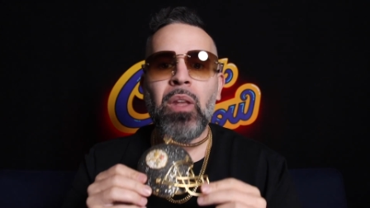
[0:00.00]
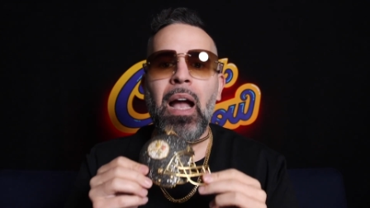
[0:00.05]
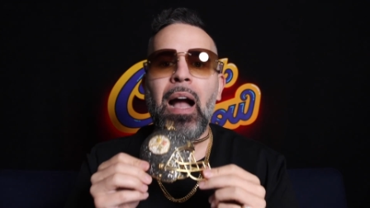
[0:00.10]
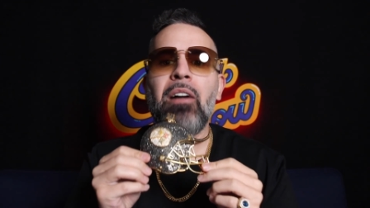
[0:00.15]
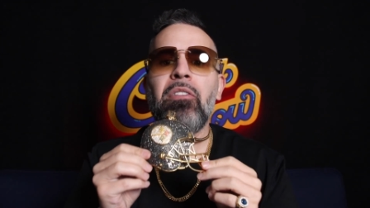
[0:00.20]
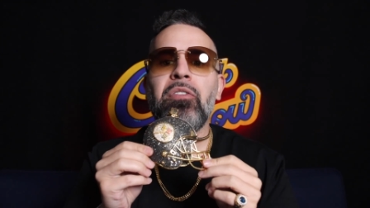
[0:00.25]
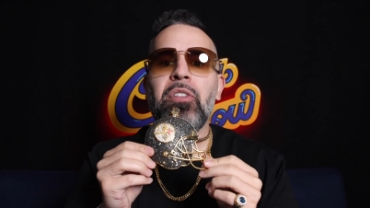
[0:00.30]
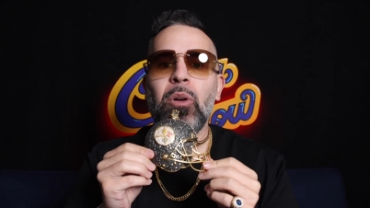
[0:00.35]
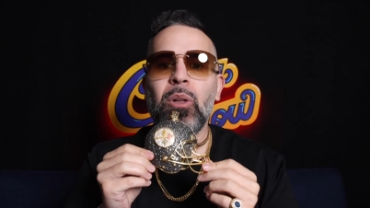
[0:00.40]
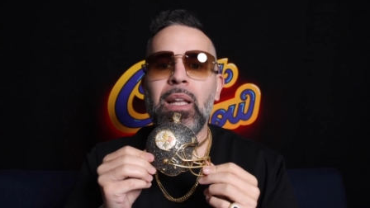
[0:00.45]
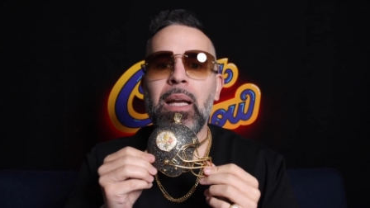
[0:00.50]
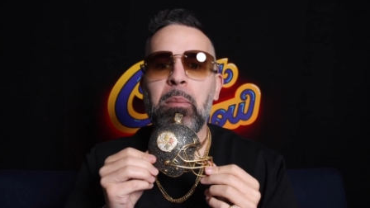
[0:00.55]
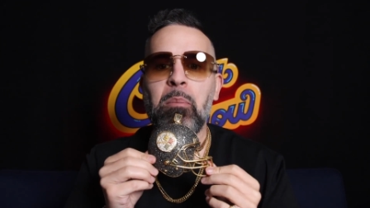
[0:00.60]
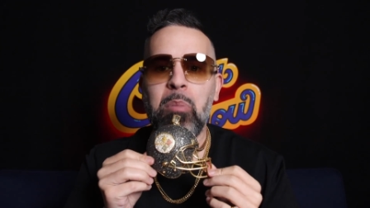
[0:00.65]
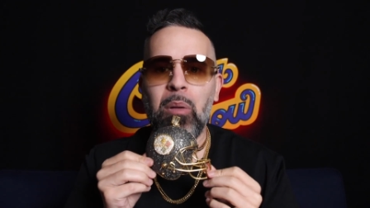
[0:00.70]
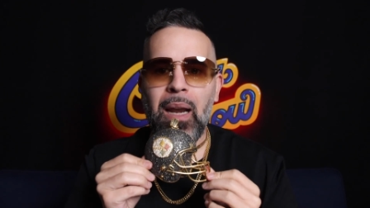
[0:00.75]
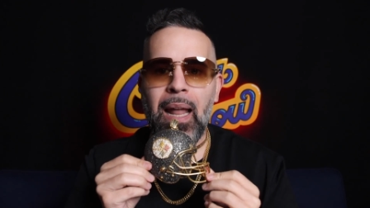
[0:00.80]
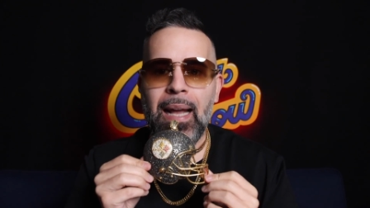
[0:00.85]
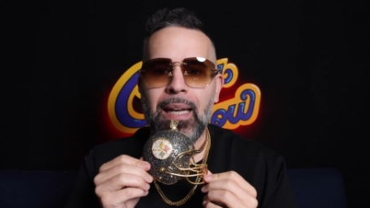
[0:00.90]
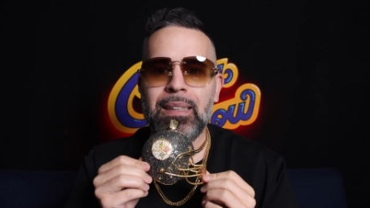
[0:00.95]
I feel like
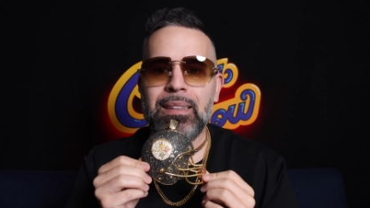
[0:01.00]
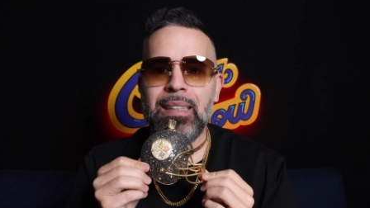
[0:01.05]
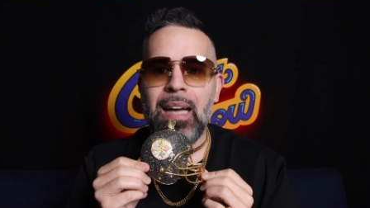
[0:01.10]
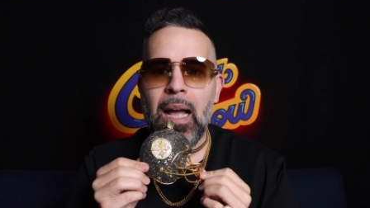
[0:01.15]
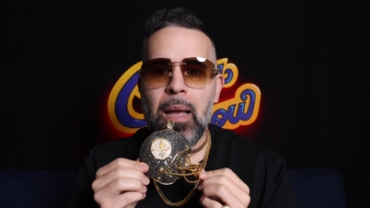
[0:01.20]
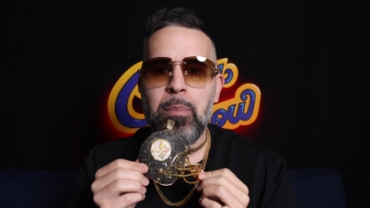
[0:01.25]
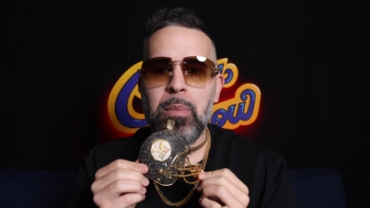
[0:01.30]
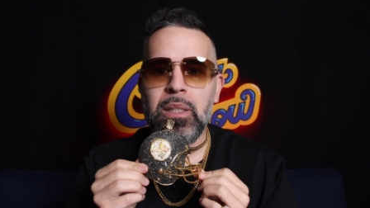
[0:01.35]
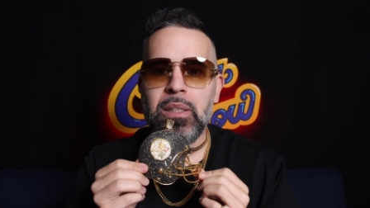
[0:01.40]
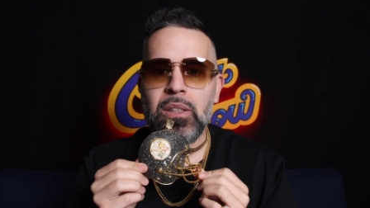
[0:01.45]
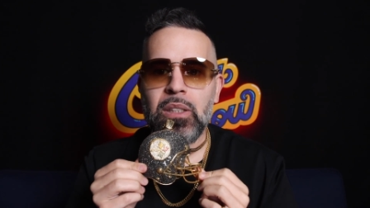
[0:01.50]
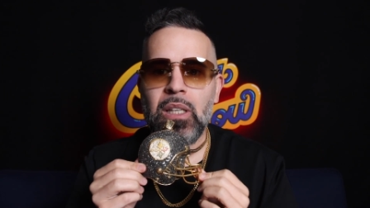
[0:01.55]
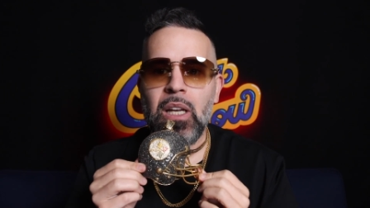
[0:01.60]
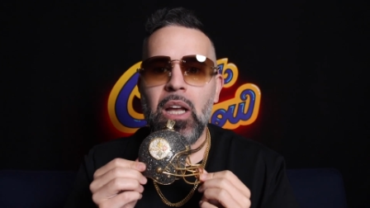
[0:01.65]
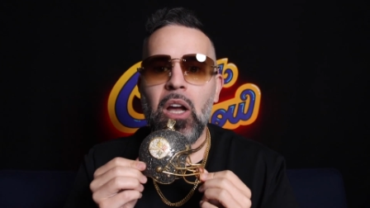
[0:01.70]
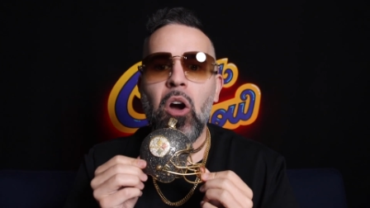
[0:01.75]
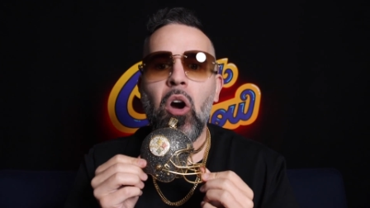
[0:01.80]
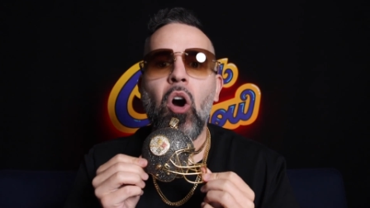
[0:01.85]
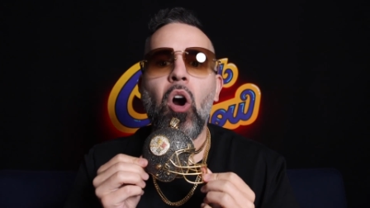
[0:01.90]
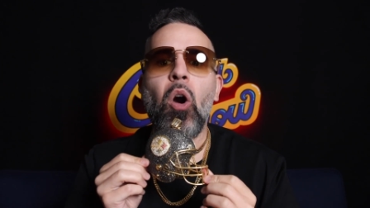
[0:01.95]
black diamonds
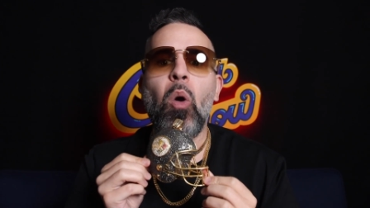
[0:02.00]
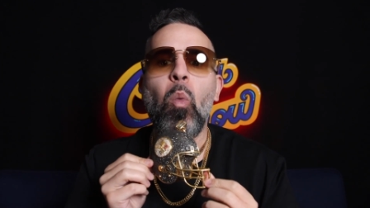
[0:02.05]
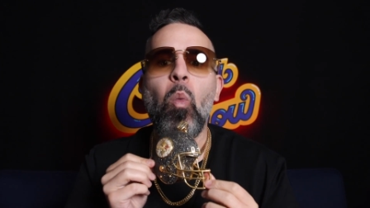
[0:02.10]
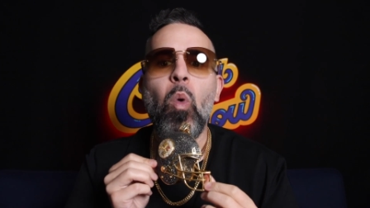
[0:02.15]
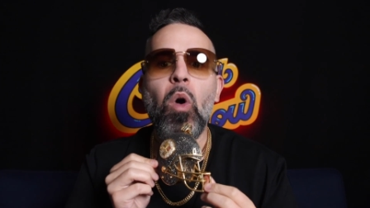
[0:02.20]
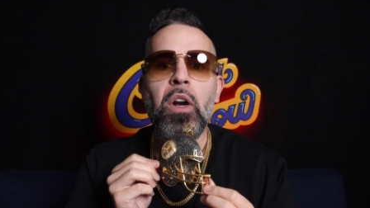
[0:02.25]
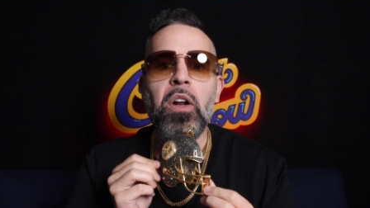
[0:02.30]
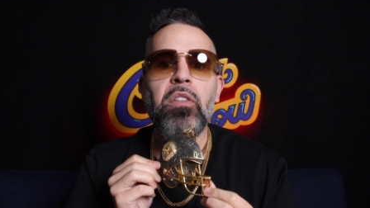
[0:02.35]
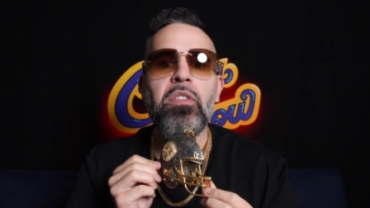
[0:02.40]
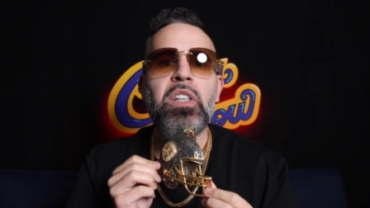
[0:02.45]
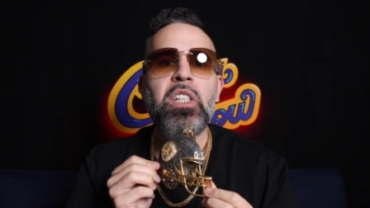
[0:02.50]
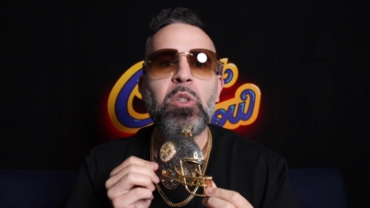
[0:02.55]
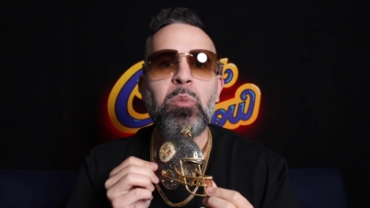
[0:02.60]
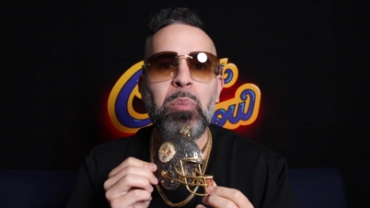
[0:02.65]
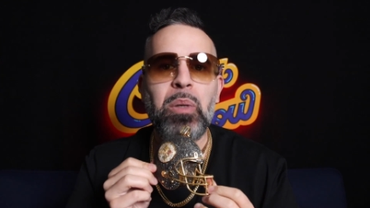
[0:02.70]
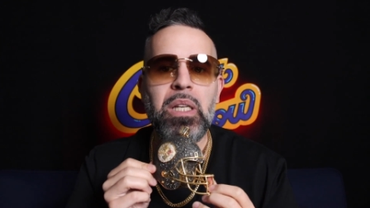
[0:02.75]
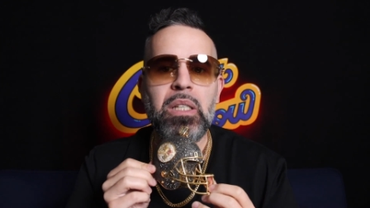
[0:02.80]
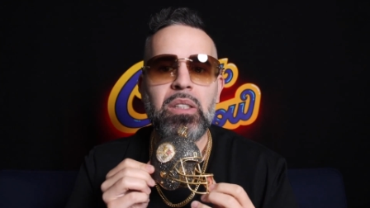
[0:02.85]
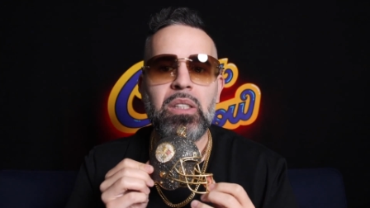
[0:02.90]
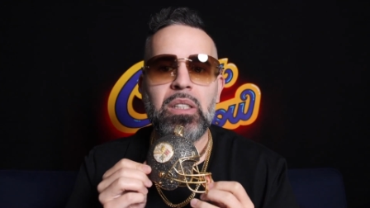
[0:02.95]
are one of these
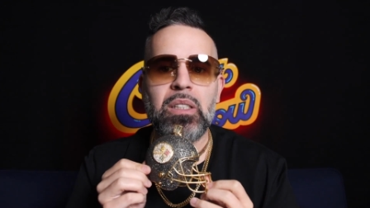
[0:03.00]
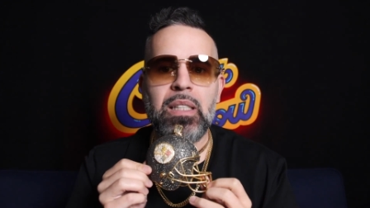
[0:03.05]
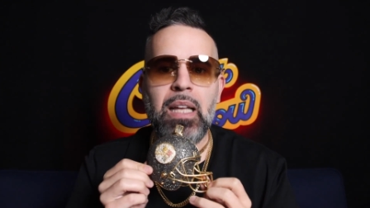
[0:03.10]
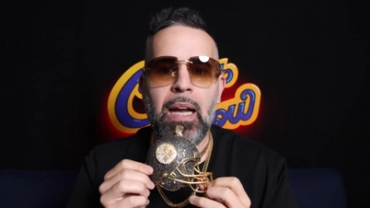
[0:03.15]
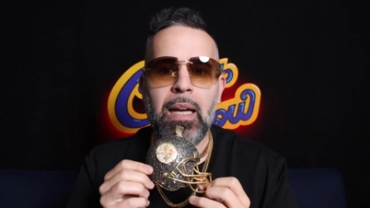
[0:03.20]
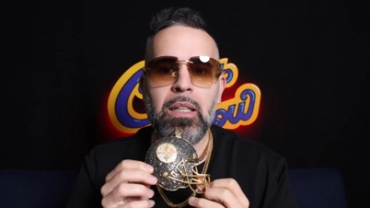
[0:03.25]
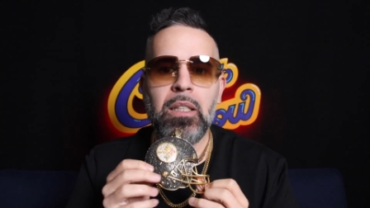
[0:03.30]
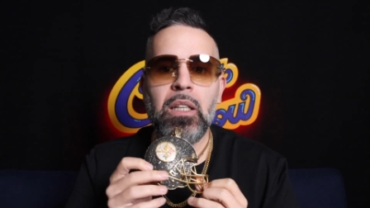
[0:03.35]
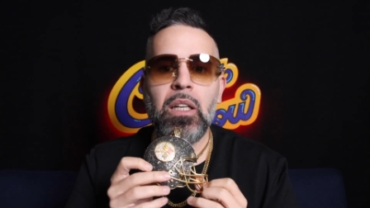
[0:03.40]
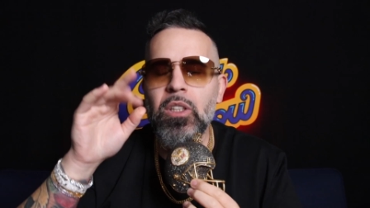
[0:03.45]
pieces that,